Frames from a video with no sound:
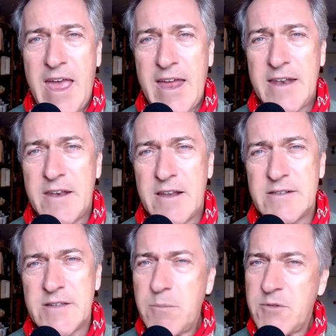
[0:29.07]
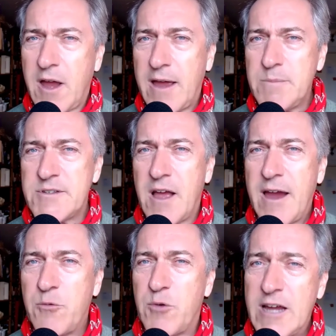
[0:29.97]
And sometimes
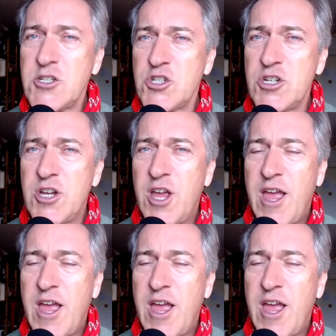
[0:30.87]
I rush